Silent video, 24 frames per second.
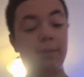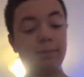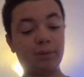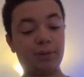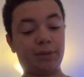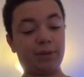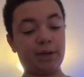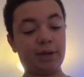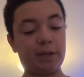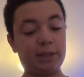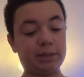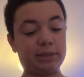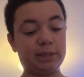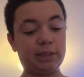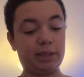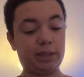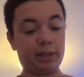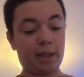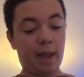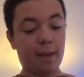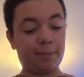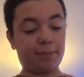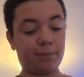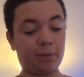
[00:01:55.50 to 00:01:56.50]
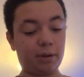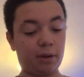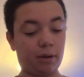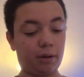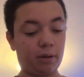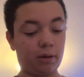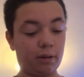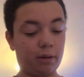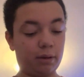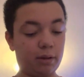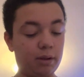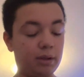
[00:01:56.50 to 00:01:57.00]
with an AC
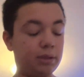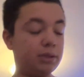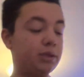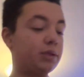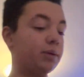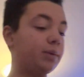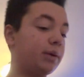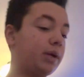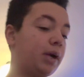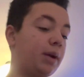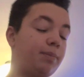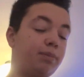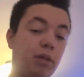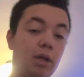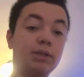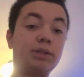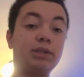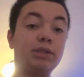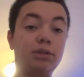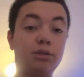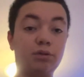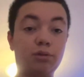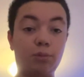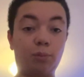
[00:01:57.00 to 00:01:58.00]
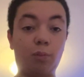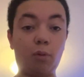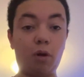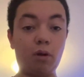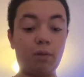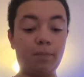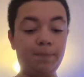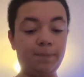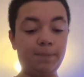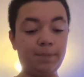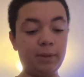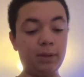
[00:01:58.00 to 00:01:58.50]
adapter, so it plugs into the
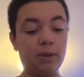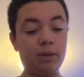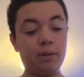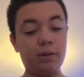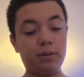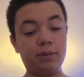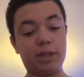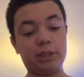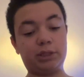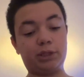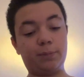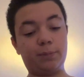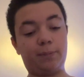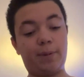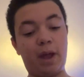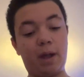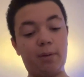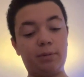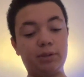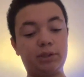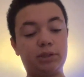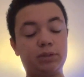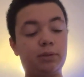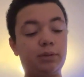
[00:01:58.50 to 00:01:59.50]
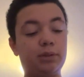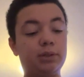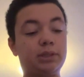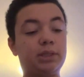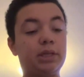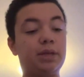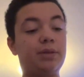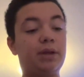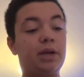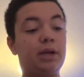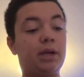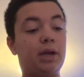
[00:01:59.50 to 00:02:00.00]
wall. That's your power source,
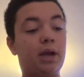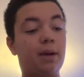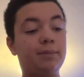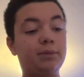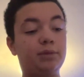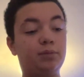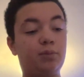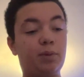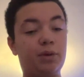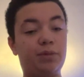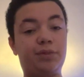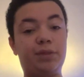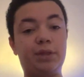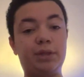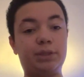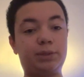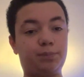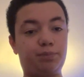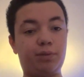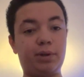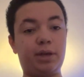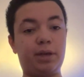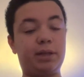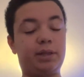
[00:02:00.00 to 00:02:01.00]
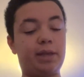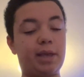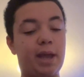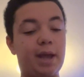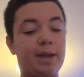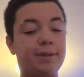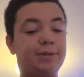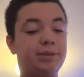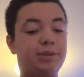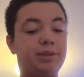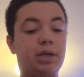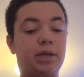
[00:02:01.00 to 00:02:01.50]
and then it comes with this
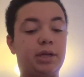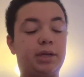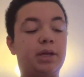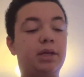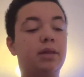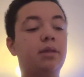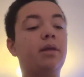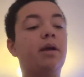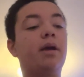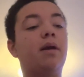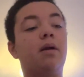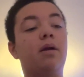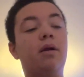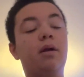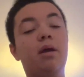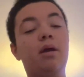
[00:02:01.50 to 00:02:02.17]
pre-attached suck in there